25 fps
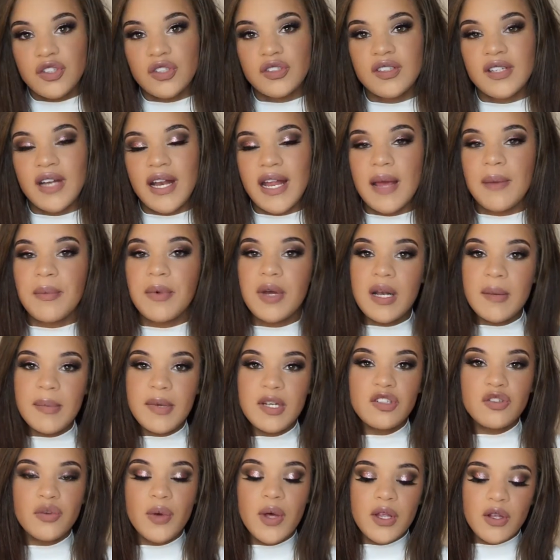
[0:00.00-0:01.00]
So today I'm going to
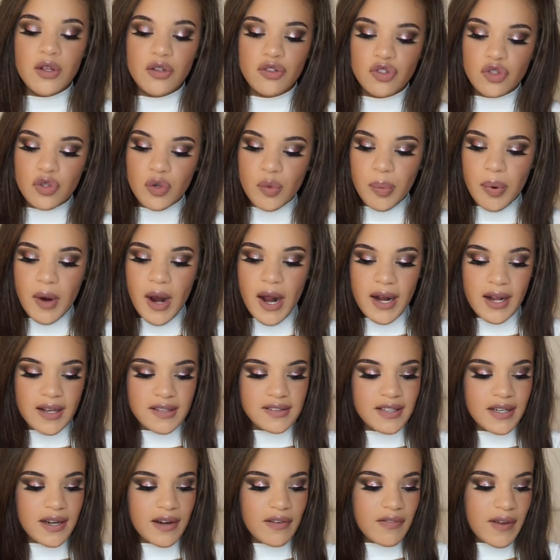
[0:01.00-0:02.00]
be showing you two
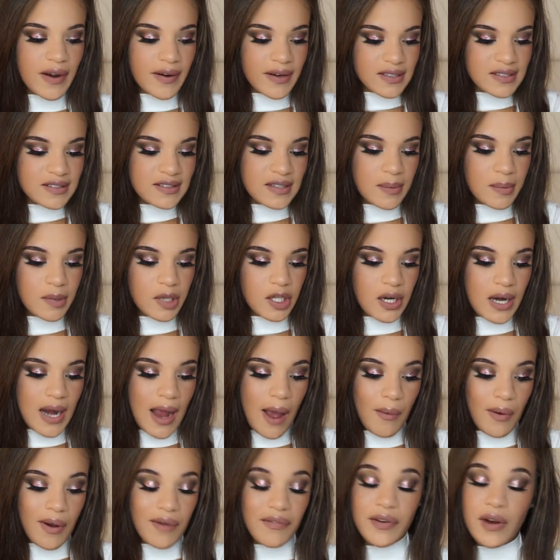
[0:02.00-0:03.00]
products that are very similar,
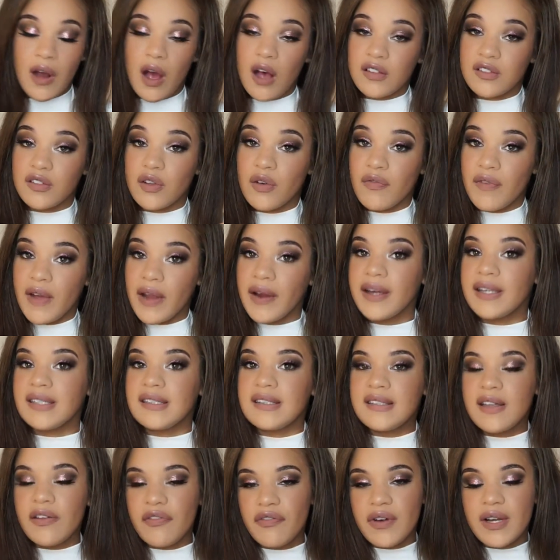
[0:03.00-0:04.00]
however also very
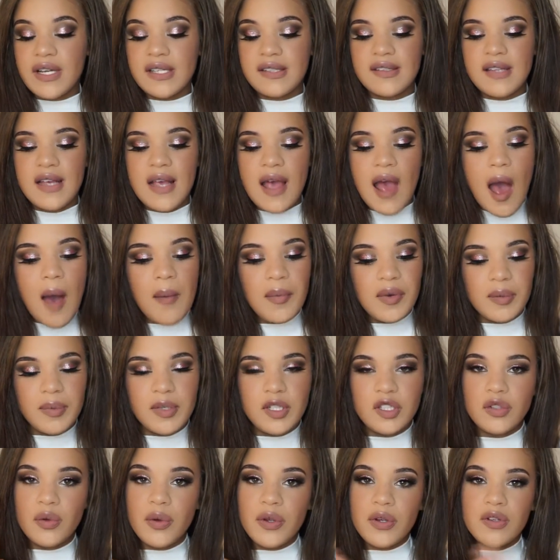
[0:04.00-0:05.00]
different. I'm going to
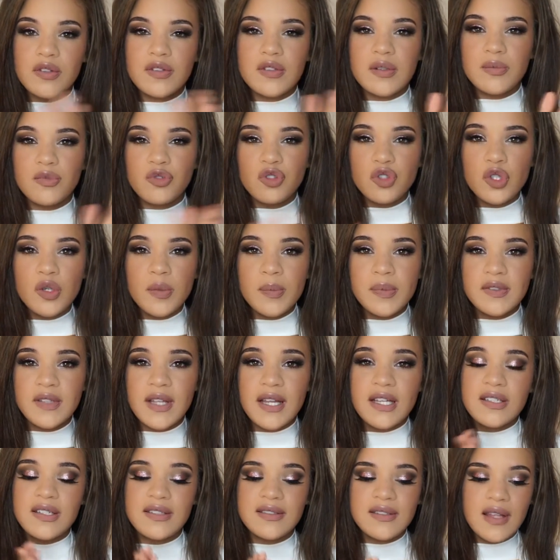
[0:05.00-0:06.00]
be showing you some dupes
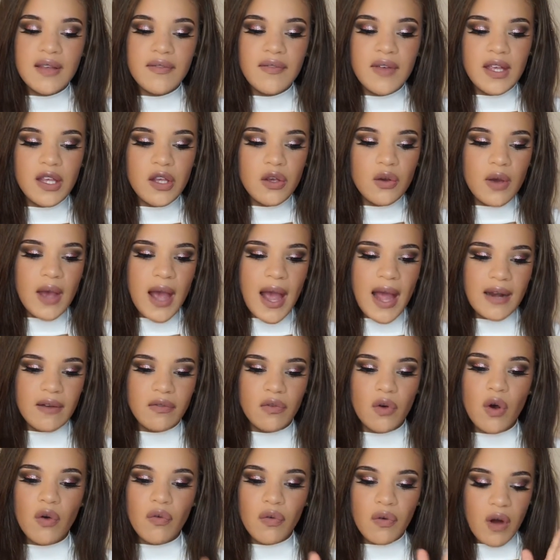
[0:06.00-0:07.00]
and just giving you kind
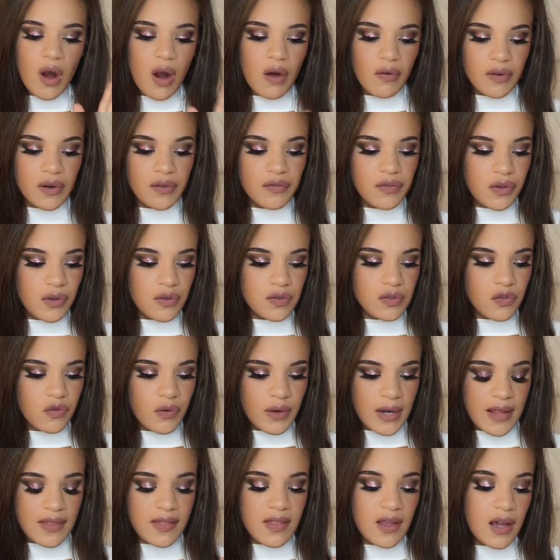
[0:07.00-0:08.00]
of overall reviews of
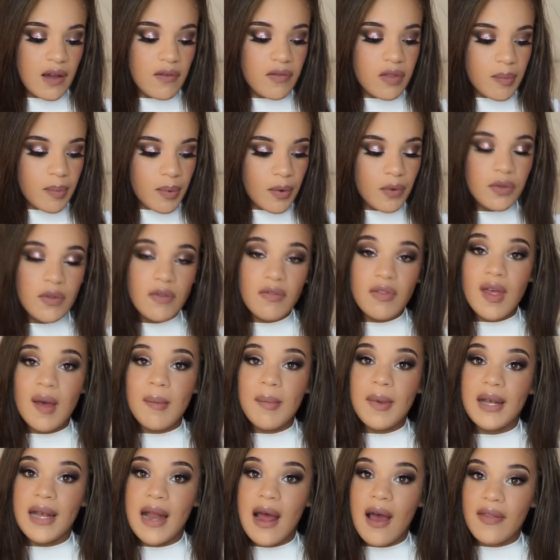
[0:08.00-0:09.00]
what I think of the both of
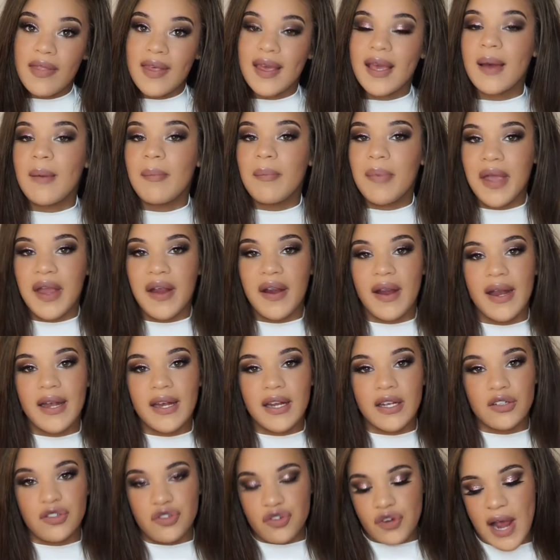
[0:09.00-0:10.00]
them and how they compare
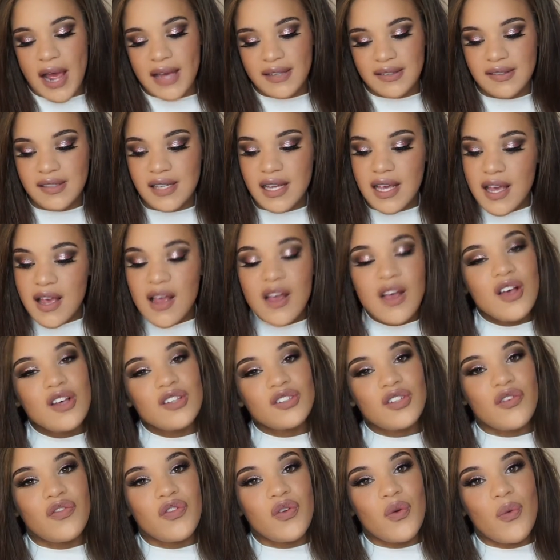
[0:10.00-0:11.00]
and contrast.
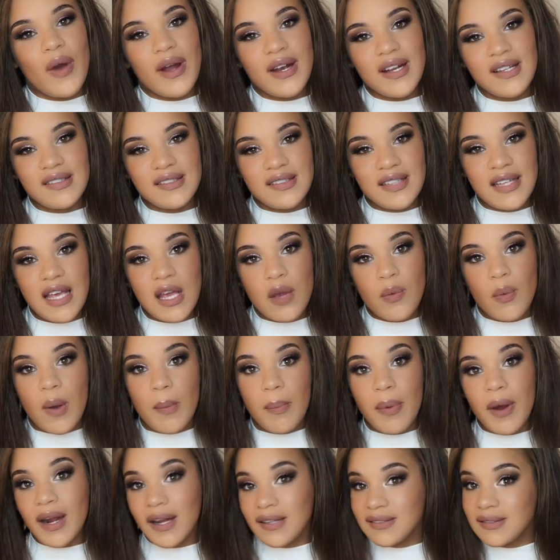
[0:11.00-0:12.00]
So if you want to see
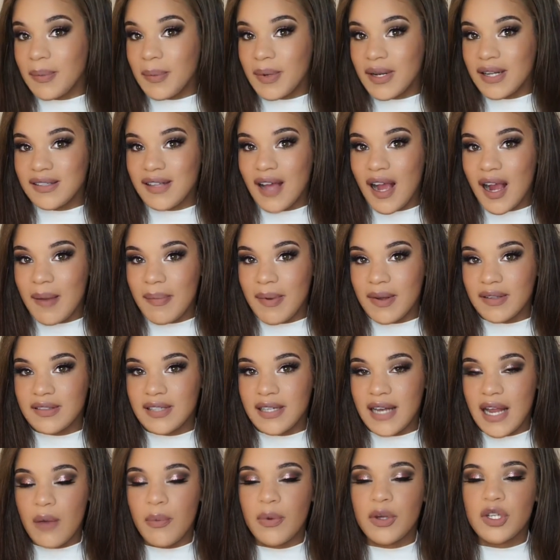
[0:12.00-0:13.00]
what products I'm going to talk about
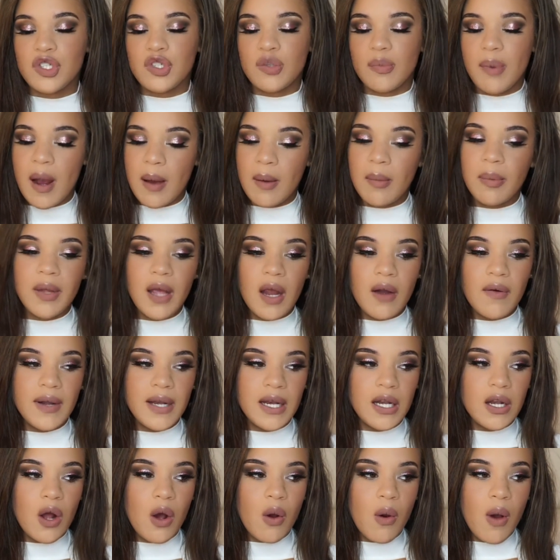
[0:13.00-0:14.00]
today, which you probably
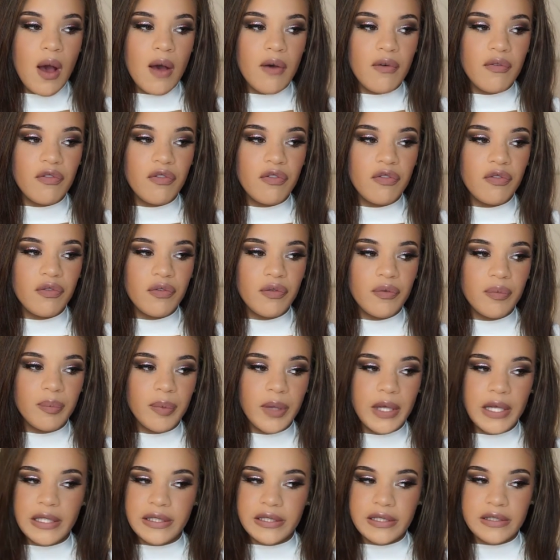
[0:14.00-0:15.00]
already know of
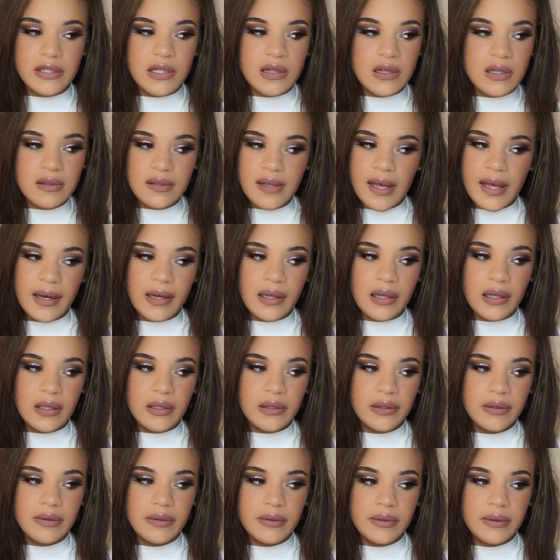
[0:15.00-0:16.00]
because it's in the
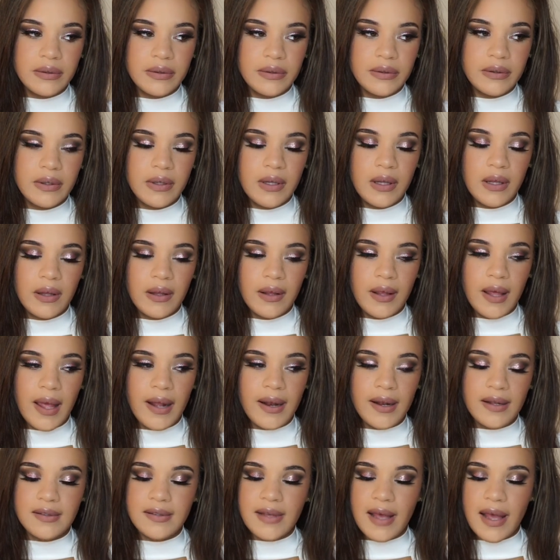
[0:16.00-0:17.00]
title,
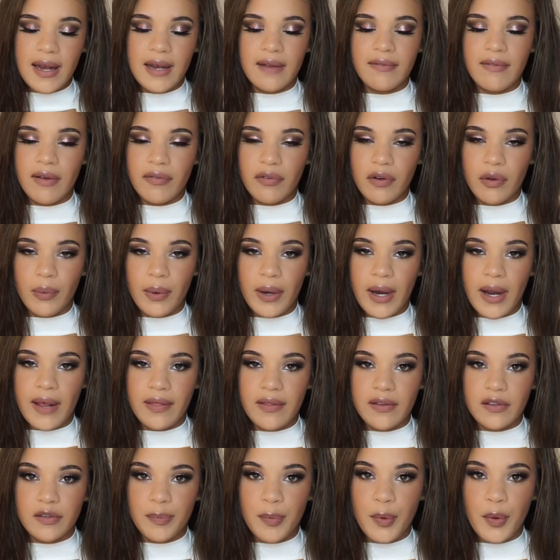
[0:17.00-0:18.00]
and it's kind of everywhere
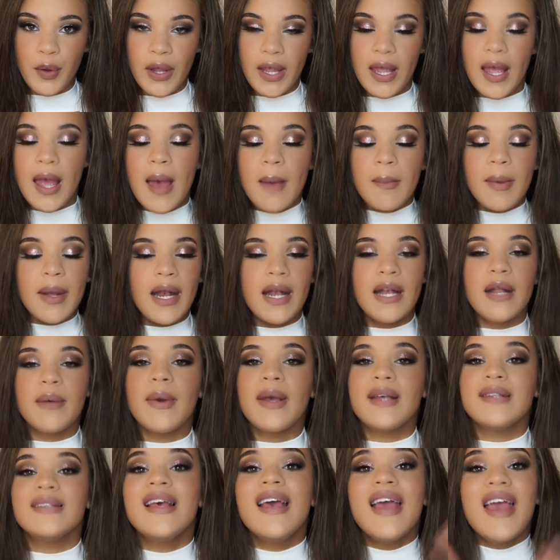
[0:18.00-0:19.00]
at this point. But
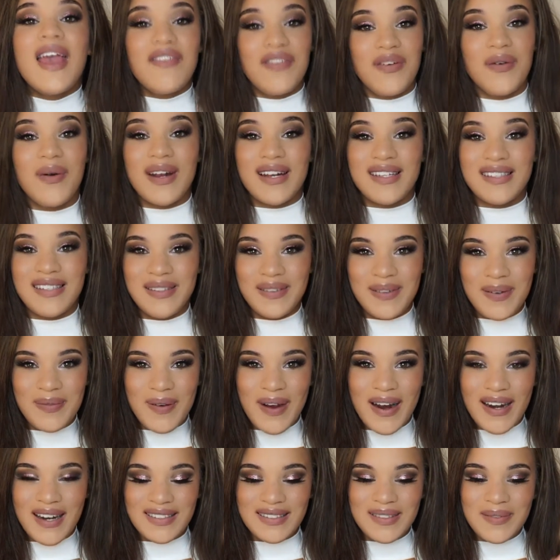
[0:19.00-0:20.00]
anyways, if you want to see what
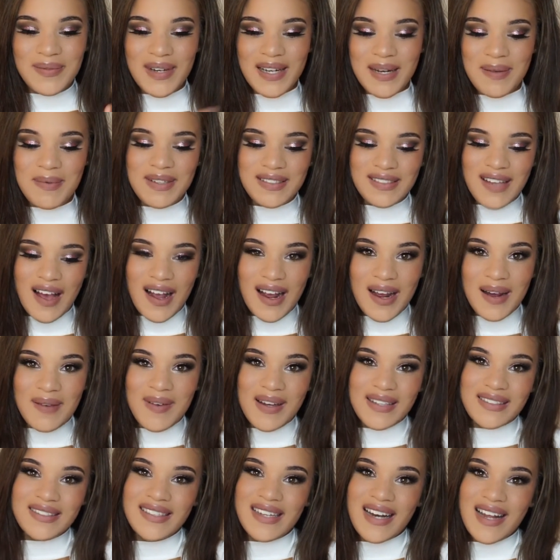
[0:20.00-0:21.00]
products I'm going to be talking
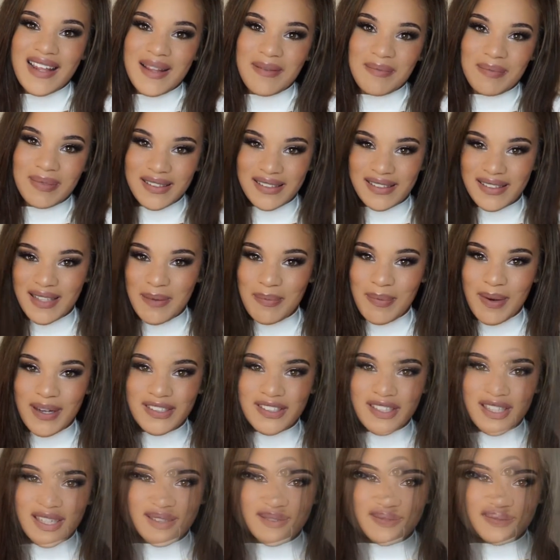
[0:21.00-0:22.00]
about today, then please keep
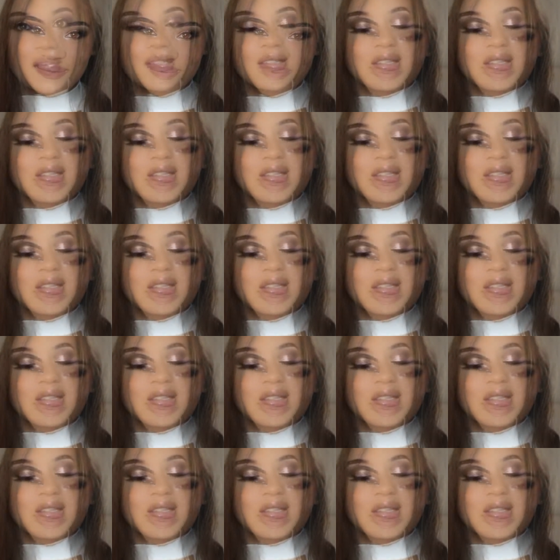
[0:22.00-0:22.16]
watching.